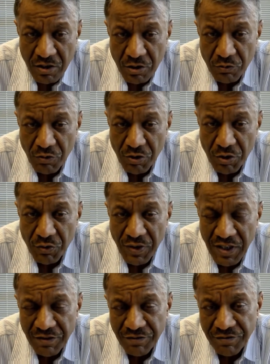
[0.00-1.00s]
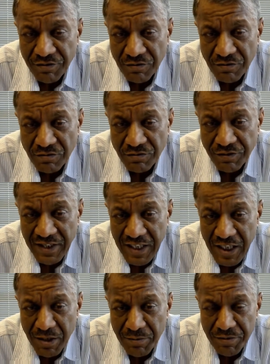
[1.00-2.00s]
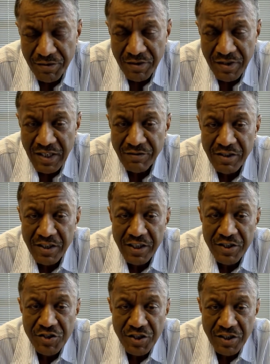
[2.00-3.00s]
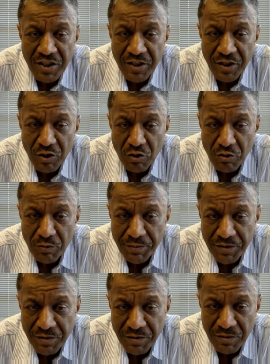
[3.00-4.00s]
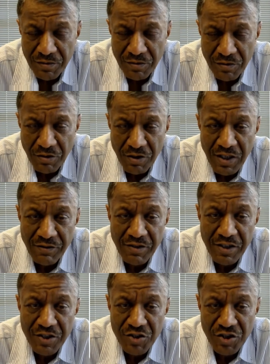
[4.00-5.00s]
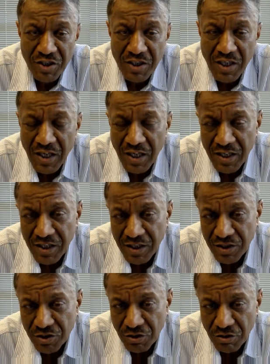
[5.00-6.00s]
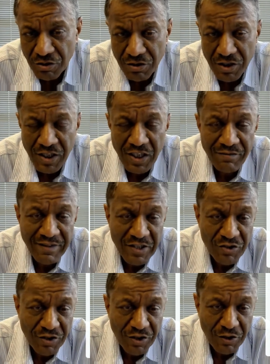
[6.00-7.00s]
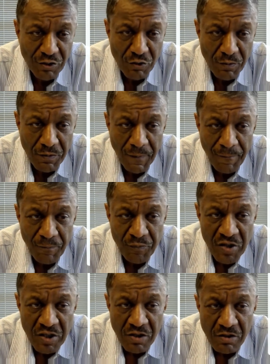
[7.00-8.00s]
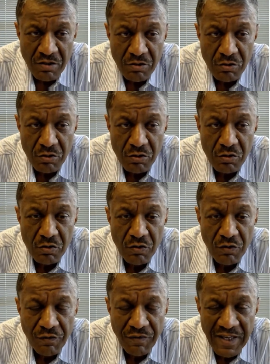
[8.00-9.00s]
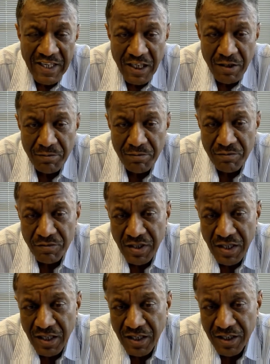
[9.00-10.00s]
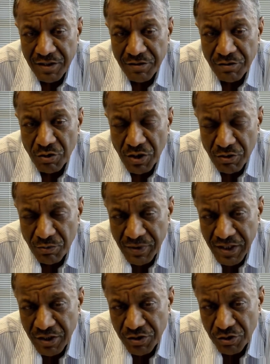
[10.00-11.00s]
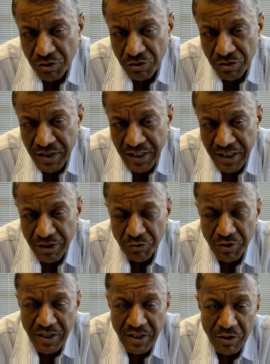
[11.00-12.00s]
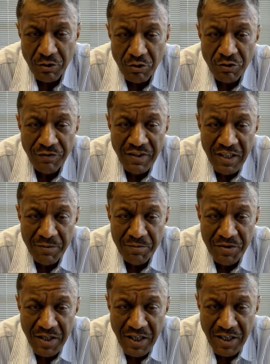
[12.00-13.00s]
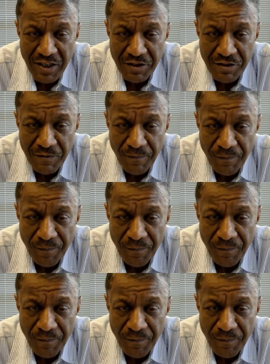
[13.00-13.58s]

You want to have flames never touching the tubes or never touching the arch or the convection tubes. So flame size, you have to make sure that you get a good flame size